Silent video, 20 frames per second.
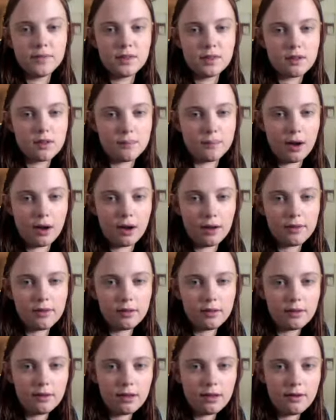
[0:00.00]

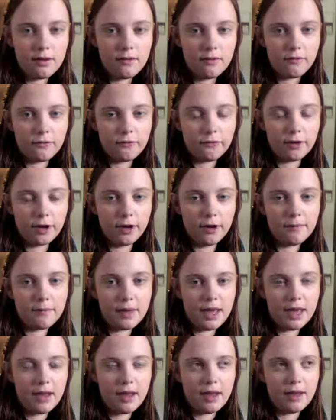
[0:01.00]
surprisingly, from
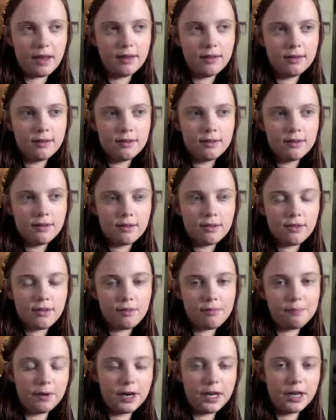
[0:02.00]
a
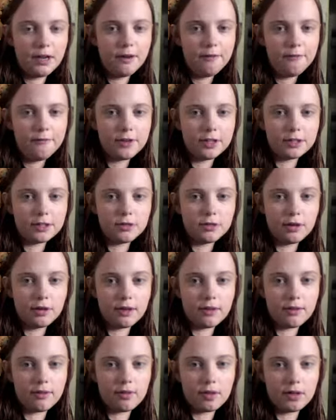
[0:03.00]
spring
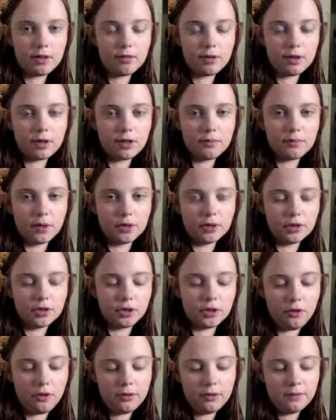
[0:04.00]
Victoria's Secret
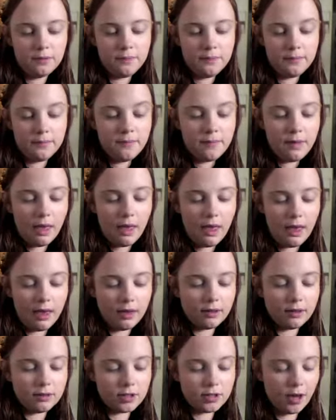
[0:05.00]
commercial.
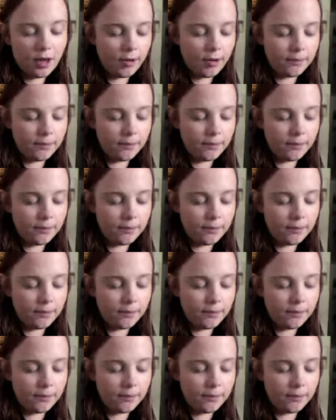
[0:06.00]
And